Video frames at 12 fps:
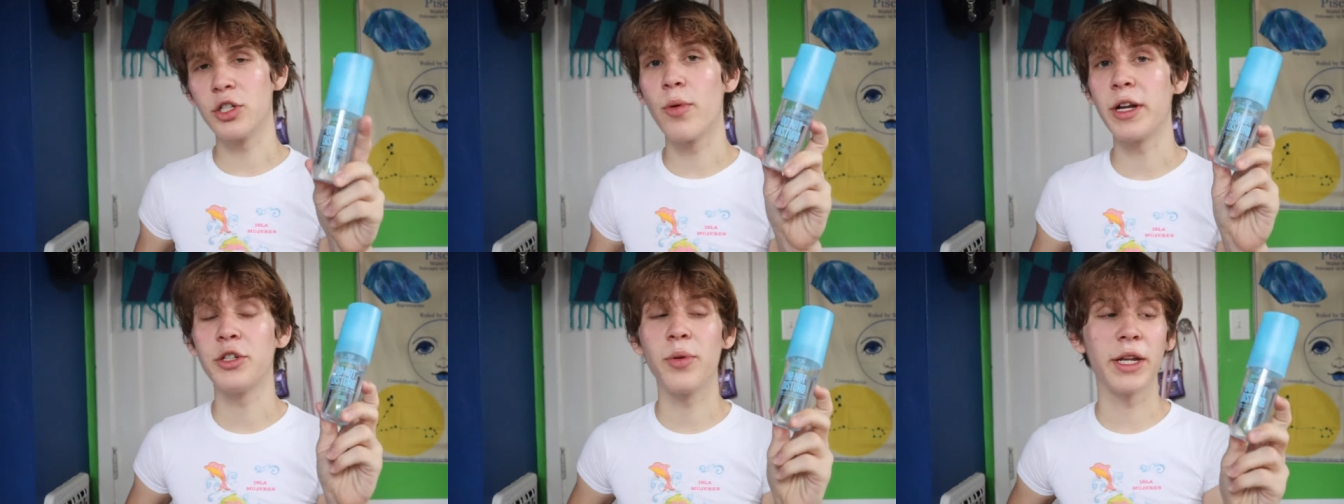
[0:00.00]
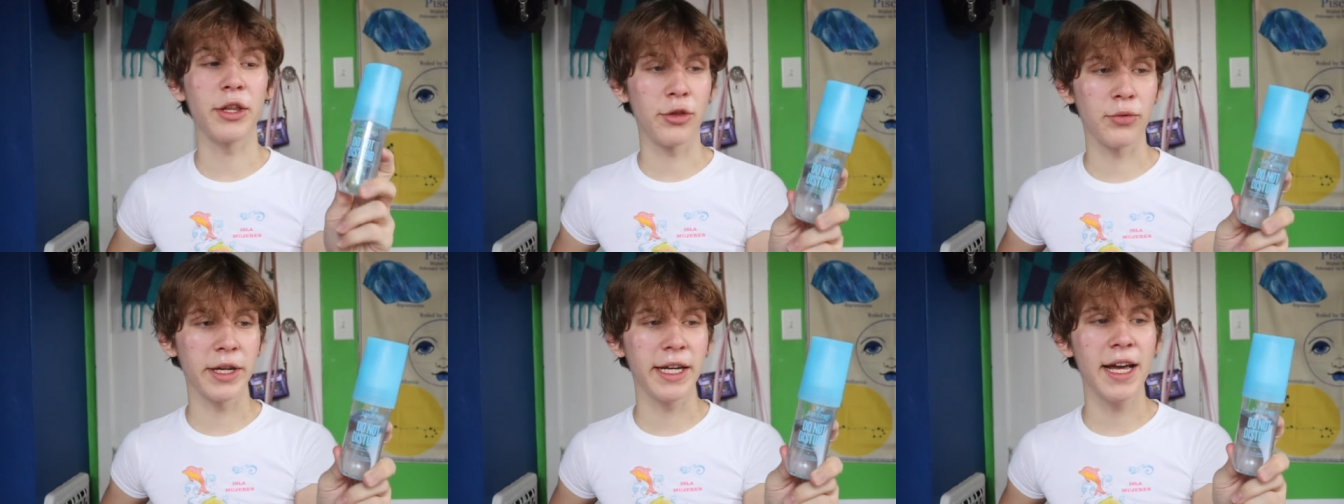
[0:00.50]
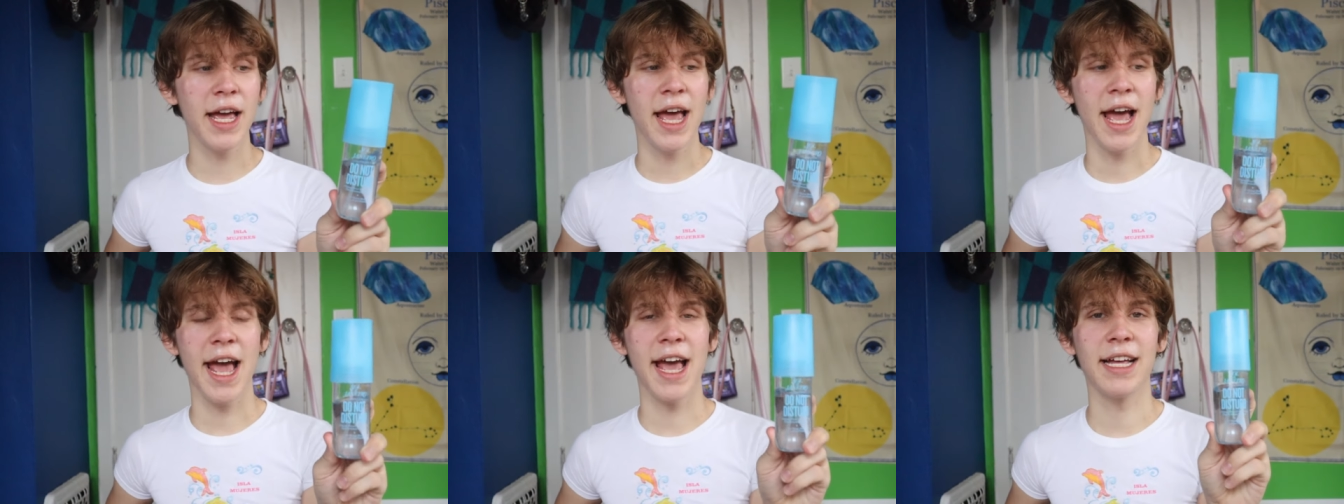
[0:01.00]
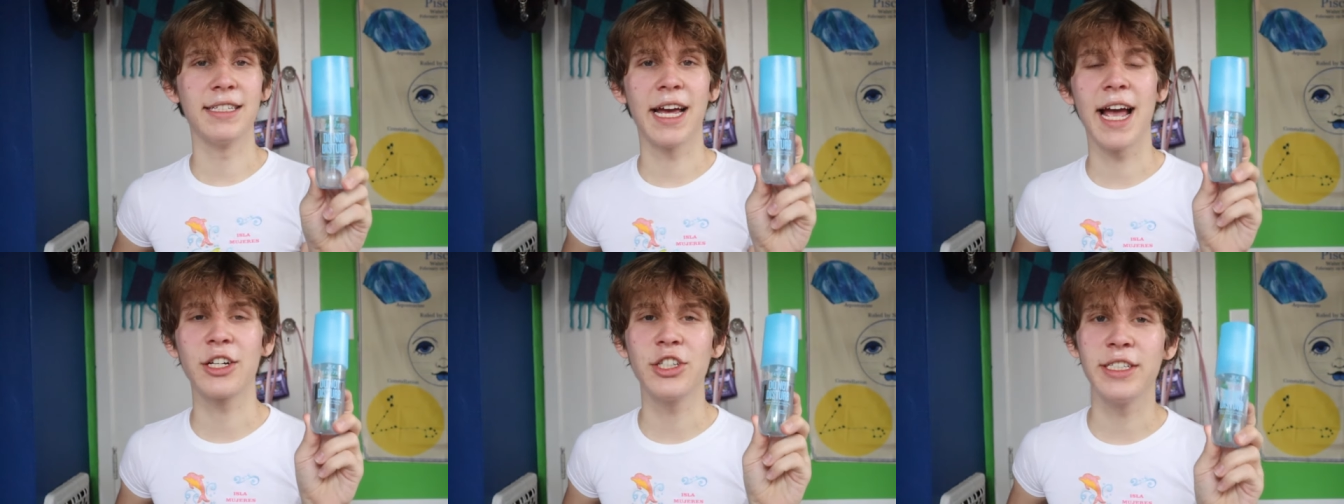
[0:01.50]
2023, and
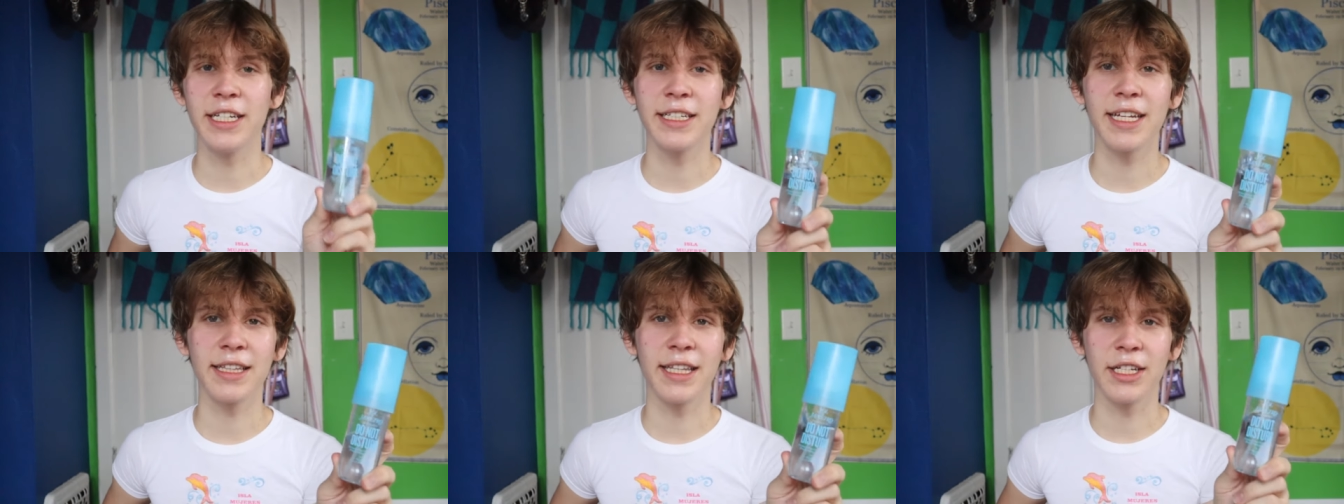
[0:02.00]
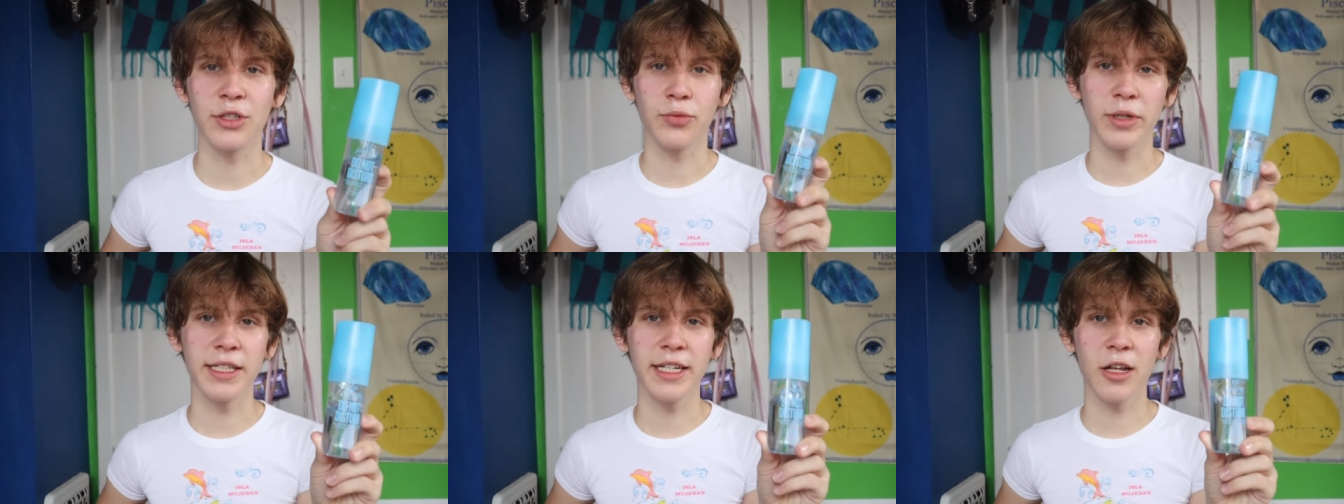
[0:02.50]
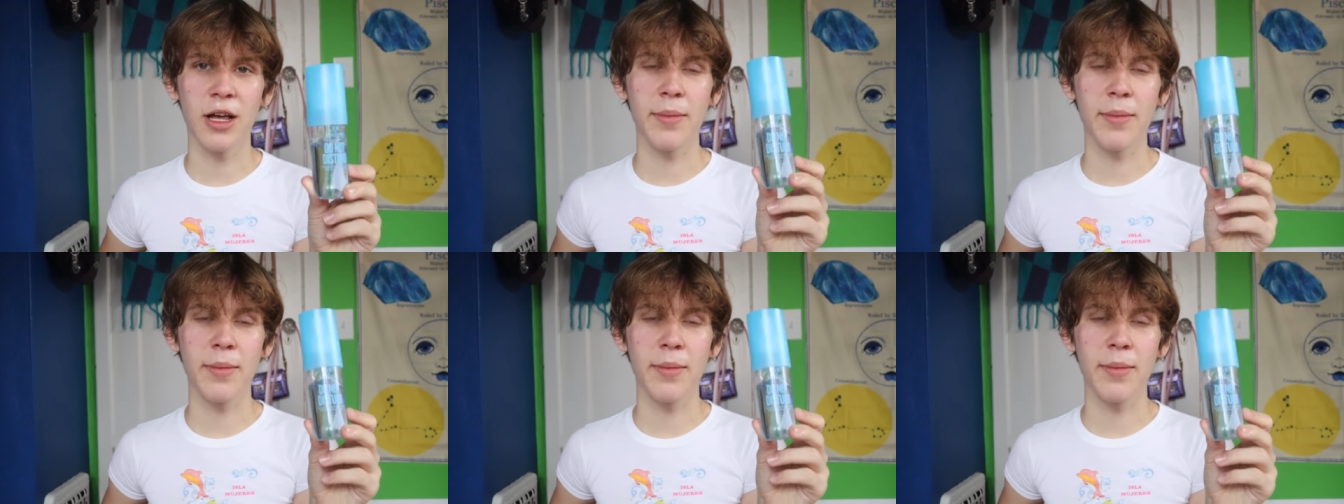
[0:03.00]
I actually didn't get this retail.